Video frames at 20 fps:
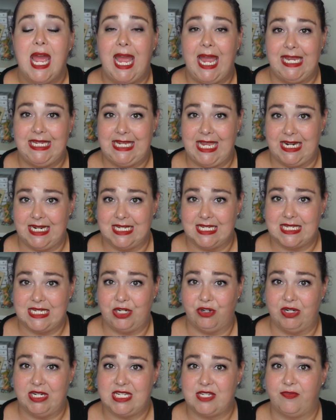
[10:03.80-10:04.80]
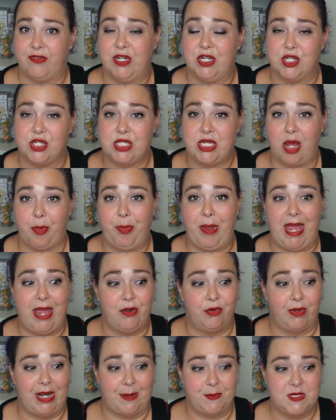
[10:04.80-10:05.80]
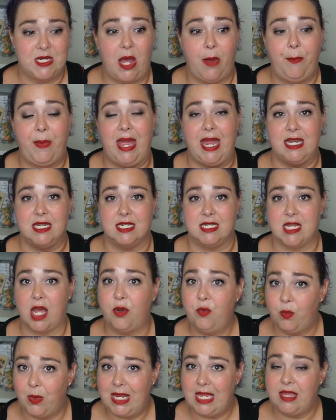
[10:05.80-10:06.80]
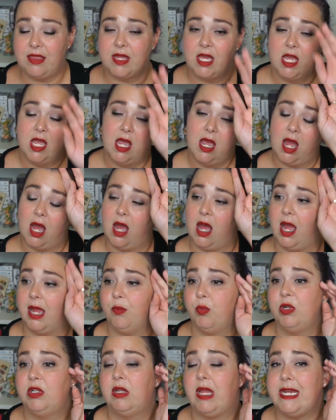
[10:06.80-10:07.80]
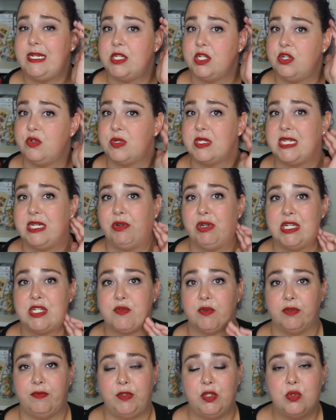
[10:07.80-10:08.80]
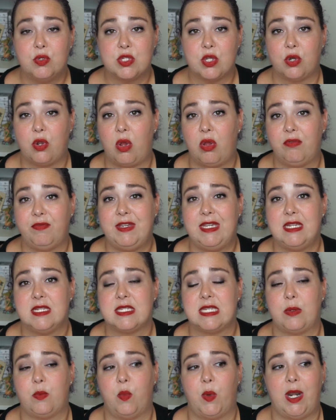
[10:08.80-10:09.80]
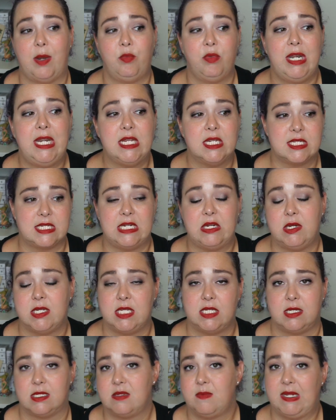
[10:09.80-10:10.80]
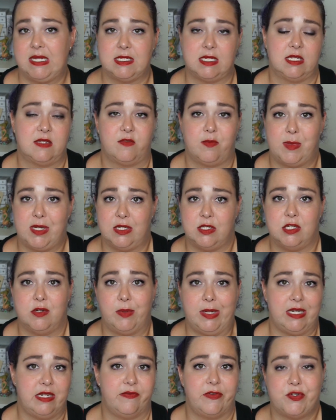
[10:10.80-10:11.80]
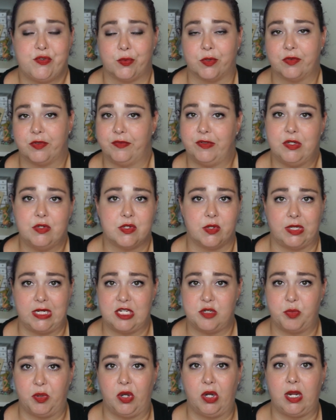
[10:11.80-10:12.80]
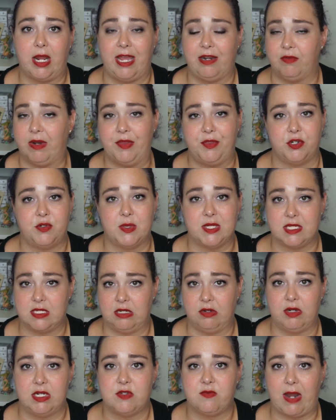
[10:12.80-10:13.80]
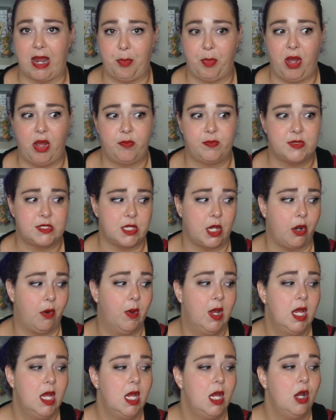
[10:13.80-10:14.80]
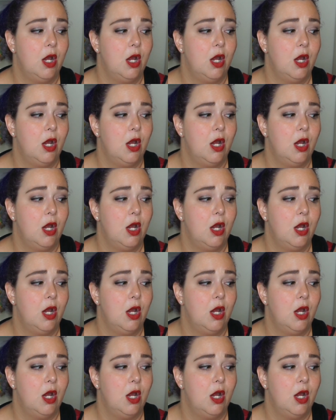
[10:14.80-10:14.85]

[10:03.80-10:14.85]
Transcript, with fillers: and getting series finished up and wrapped up and done with. I would like to do series reviews on all these. When I'm reading a series, it doesn't make sense for me to do individual reviews on each book. I'd rather do a series wrap up. So